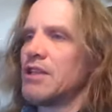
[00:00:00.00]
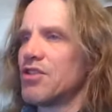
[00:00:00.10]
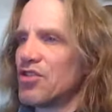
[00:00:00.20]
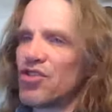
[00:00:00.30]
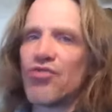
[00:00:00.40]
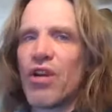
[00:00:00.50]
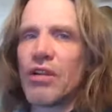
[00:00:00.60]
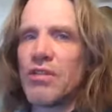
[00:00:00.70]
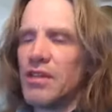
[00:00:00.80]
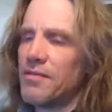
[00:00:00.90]

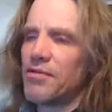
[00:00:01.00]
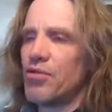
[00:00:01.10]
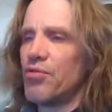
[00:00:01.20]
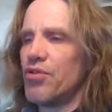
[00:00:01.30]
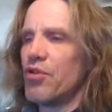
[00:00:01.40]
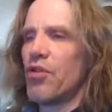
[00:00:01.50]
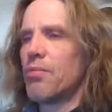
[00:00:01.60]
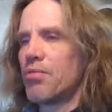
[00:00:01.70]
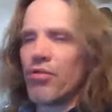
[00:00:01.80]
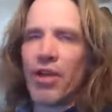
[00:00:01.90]
destructive to your
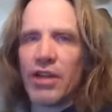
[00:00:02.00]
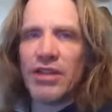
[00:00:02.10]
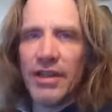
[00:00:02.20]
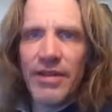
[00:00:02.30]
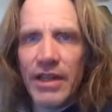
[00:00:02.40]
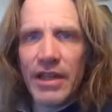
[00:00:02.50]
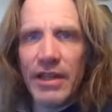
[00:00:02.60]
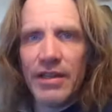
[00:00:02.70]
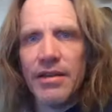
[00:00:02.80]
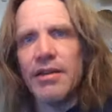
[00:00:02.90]
productivity.
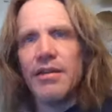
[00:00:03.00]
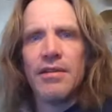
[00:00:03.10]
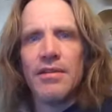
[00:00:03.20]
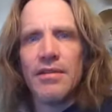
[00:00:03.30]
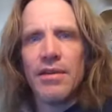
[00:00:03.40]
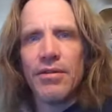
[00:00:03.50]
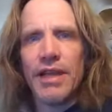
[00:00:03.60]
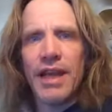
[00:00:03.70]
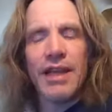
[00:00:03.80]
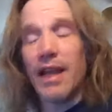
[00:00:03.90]

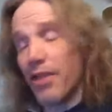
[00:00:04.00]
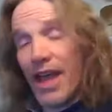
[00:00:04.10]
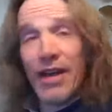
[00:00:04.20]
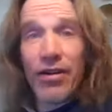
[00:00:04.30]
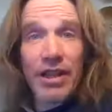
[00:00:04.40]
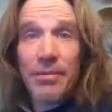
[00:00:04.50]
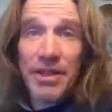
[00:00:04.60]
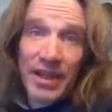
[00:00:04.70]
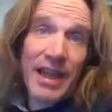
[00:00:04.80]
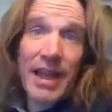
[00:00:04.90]
Okay, now that
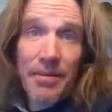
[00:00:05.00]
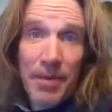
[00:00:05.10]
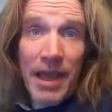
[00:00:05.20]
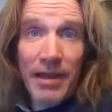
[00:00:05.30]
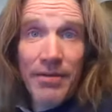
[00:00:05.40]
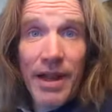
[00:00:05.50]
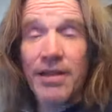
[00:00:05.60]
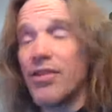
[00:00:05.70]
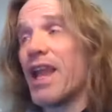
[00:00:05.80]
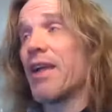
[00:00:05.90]
argument you can't make, right?
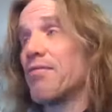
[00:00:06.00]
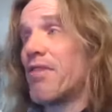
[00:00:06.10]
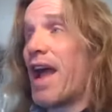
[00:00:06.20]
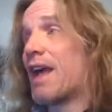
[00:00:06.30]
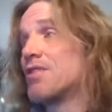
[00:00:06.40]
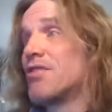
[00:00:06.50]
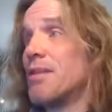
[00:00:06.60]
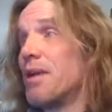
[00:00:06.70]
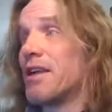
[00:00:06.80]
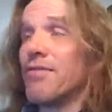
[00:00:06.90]
You can't rationally
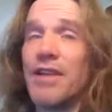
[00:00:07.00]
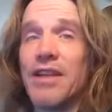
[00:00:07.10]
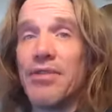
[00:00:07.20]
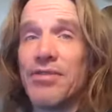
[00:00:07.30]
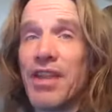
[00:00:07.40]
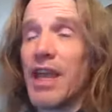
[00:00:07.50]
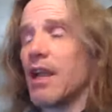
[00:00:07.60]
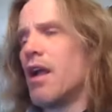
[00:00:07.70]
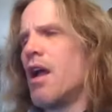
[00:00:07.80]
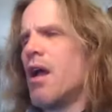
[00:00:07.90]
make a video
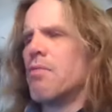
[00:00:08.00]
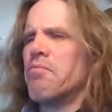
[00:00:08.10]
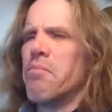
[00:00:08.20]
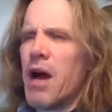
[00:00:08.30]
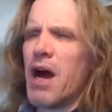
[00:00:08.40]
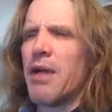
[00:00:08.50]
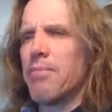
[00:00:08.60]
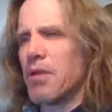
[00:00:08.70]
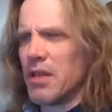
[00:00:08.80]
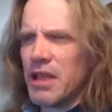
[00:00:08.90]
saying, my
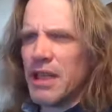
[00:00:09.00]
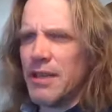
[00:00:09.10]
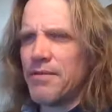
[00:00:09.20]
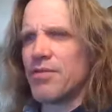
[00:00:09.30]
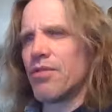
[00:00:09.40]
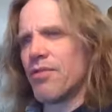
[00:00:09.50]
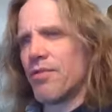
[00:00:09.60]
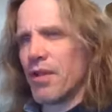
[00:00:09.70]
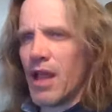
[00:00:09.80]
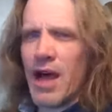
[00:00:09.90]
beliefs or
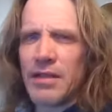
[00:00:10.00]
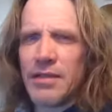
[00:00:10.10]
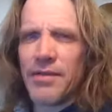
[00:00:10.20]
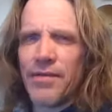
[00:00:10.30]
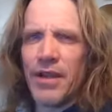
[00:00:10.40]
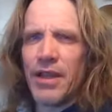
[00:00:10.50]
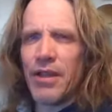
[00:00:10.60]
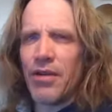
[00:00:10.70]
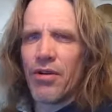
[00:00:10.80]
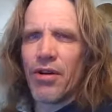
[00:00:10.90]

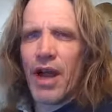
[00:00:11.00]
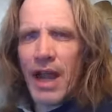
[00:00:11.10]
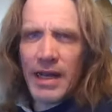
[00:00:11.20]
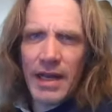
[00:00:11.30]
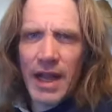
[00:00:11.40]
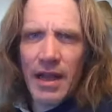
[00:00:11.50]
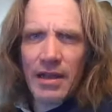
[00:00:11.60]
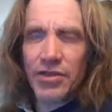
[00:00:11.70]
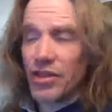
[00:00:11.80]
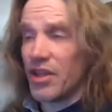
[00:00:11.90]
philosophy or
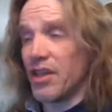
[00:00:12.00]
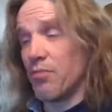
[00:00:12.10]
ideology